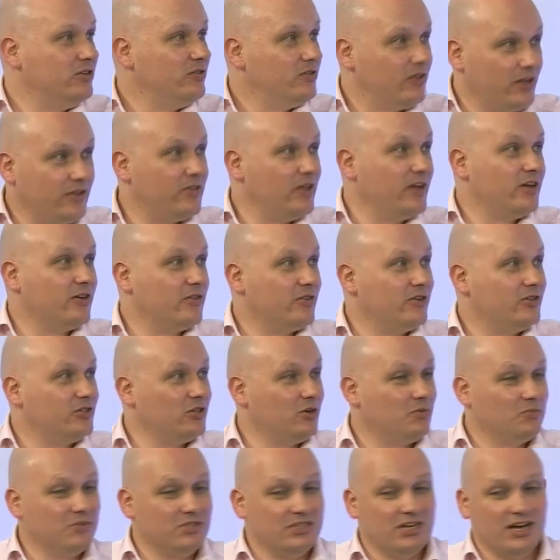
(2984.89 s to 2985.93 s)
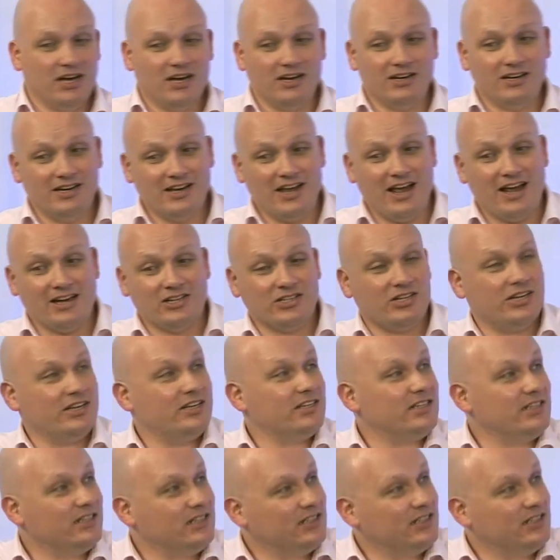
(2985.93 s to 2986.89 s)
they think the job's done and it actually isn't.